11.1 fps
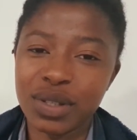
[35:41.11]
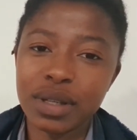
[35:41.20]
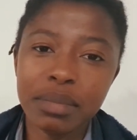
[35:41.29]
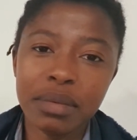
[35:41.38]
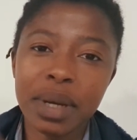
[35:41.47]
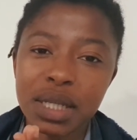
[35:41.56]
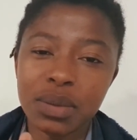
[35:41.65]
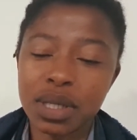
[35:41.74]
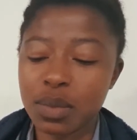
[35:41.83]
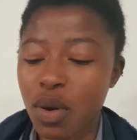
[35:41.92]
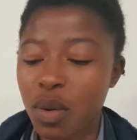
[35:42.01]
So pretty much
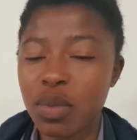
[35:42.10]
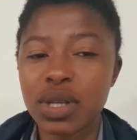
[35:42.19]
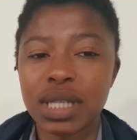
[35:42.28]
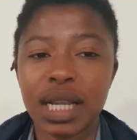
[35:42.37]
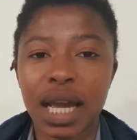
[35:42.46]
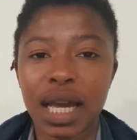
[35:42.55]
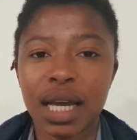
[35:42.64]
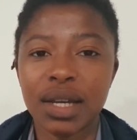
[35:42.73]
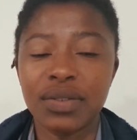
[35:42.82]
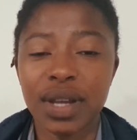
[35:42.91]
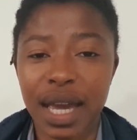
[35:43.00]
was almost like
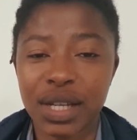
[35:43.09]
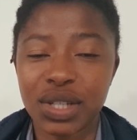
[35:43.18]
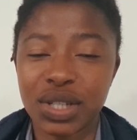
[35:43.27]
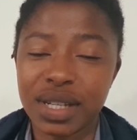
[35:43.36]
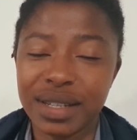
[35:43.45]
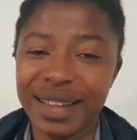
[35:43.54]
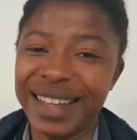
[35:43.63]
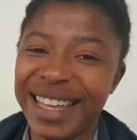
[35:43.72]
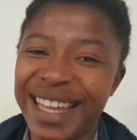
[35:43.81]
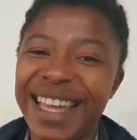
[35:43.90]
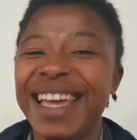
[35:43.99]
a reaction
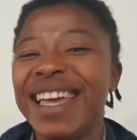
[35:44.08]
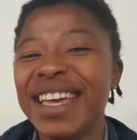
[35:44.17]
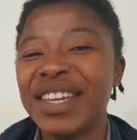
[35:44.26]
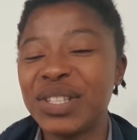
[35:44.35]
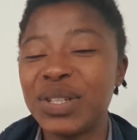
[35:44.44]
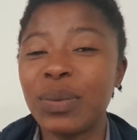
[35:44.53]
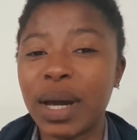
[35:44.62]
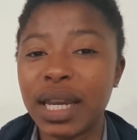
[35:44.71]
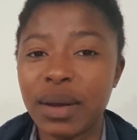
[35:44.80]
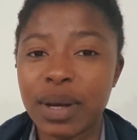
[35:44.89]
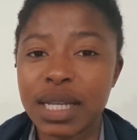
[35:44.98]
to
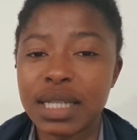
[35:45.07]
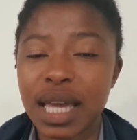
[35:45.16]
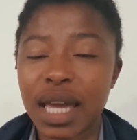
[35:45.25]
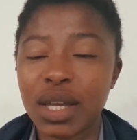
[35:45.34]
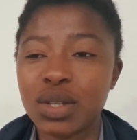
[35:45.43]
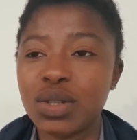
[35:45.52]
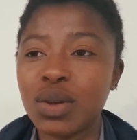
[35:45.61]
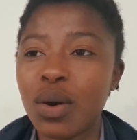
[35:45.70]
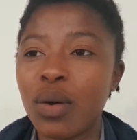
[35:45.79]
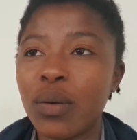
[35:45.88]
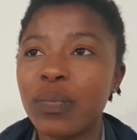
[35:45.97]
what he was saying.
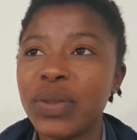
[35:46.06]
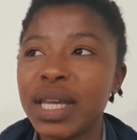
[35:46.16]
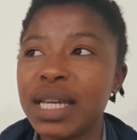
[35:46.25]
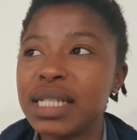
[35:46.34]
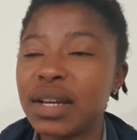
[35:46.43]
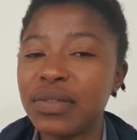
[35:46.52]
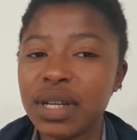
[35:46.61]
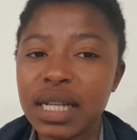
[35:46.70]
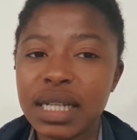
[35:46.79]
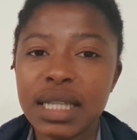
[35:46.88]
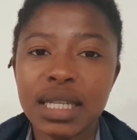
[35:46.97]
So
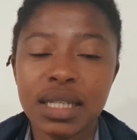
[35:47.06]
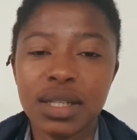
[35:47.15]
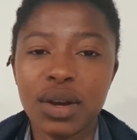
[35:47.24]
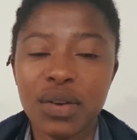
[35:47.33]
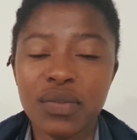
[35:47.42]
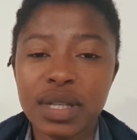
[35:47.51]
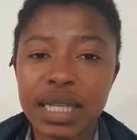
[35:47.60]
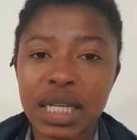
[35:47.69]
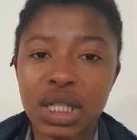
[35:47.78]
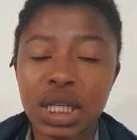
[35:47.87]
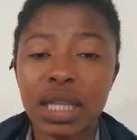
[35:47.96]
definitely this is a
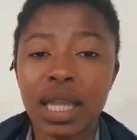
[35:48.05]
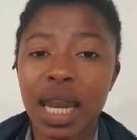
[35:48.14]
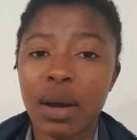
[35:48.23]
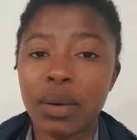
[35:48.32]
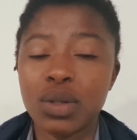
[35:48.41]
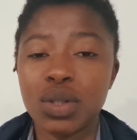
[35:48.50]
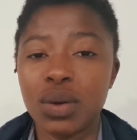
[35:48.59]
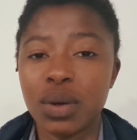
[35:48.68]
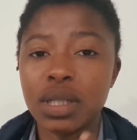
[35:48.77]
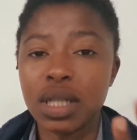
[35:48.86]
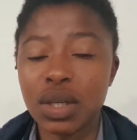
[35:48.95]
conversation that I want to
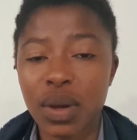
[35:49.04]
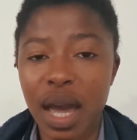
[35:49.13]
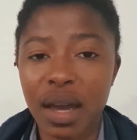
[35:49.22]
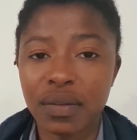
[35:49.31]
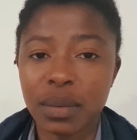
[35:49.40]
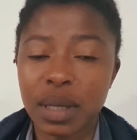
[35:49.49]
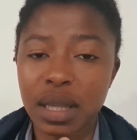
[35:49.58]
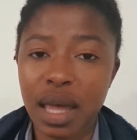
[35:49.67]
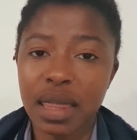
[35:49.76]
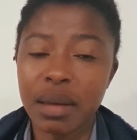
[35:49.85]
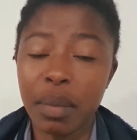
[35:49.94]
continue having with
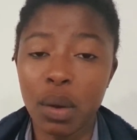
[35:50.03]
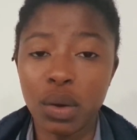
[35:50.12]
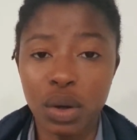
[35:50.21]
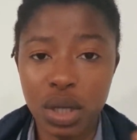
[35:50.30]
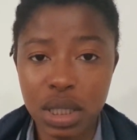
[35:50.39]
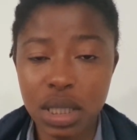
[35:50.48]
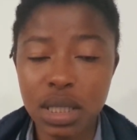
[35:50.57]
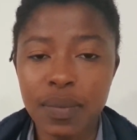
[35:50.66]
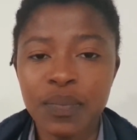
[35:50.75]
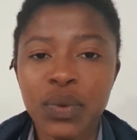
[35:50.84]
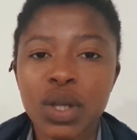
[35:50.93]
other male
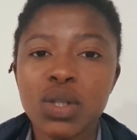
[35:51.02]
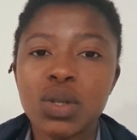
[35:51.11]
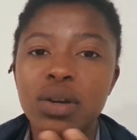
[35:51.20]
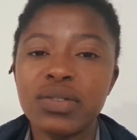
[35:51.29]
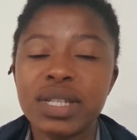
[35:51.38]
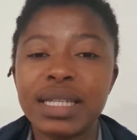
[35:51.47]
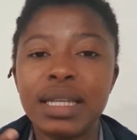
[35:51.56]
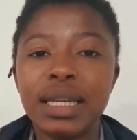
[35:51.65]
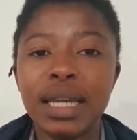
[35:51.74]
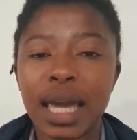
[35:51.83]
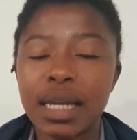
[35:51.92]
nurses, to
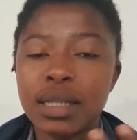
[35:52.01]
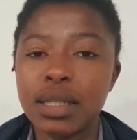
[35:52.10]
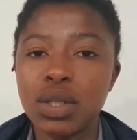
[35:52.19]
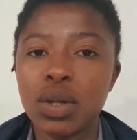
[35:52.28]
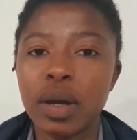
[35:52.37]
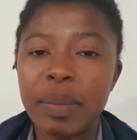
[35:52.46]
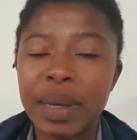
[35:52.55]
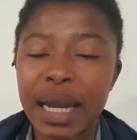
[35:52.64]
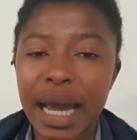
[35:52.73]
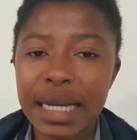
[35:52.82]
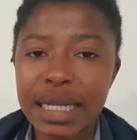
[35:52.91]
obviously get a
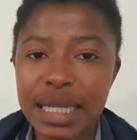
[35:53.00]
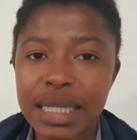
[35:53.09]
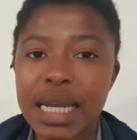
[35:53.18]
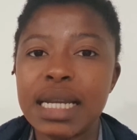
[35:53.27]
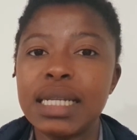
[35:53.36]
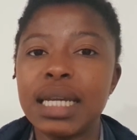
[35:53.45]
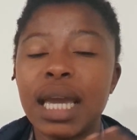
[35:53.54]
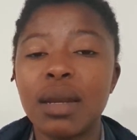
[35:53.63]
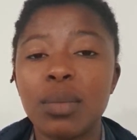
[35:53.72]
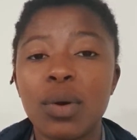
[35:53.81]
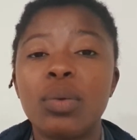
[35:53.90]
better understanding
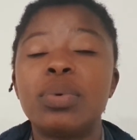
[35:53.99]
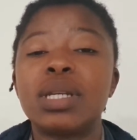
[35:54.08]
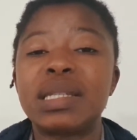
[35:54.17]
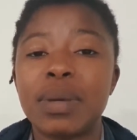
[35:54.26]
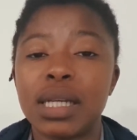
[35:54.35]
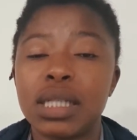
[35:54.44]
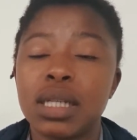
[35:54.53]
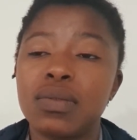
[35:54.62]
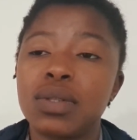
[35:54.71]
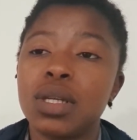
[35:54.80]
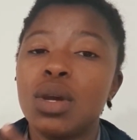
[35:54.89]
and more
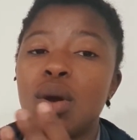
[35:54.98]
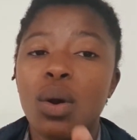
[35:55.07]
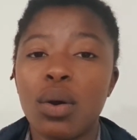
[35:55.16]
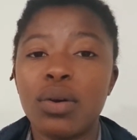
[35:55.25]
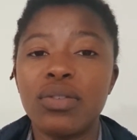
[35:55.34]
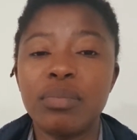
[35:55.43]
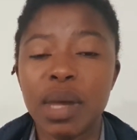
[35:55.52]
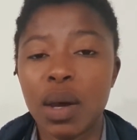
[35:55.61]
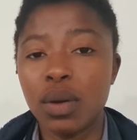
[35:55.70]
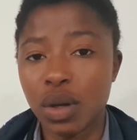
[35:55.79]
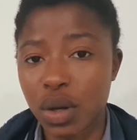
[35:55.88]
perspectives of
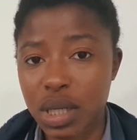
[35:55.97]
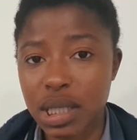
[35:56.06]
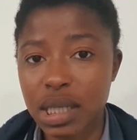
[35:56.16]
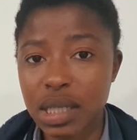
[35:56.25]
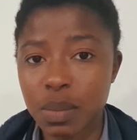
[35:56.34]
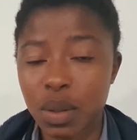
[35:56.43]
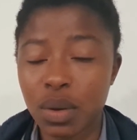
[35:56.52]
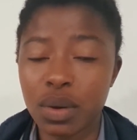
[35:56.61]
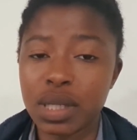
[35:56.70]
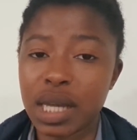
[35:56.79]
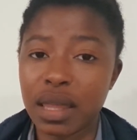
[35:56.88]
male nurses,
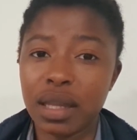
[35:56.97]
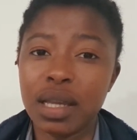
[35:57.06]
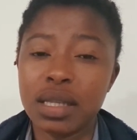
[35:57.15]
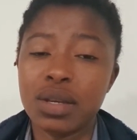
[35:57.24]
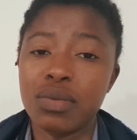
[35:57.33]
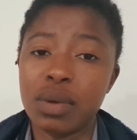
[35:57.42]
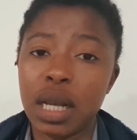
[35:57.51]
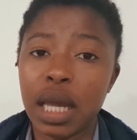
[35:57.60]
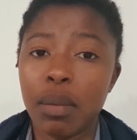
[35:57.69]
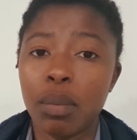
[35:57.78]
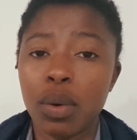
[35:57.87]
because I think it's a
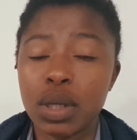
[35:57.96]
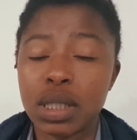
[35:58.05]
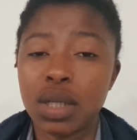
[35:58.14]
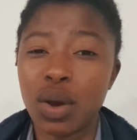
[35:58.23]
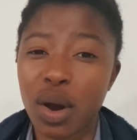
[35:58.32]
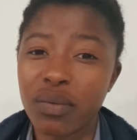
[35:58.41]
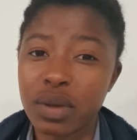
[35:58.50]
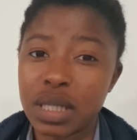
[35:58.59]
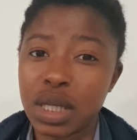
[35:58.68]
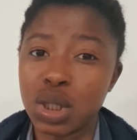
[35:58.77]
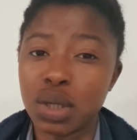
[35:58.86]
really important
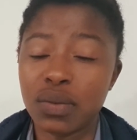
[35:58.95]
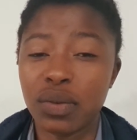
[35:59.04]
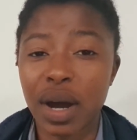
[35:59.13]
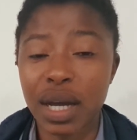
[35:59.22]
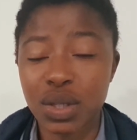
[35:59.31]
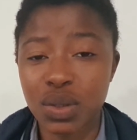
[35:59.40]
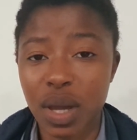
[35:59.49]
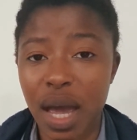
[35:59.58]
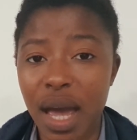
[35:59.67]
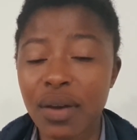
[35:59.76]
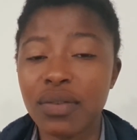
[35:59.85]
conversation for us to
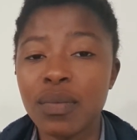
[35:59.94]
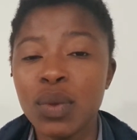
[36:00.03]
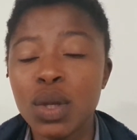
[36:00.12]
have.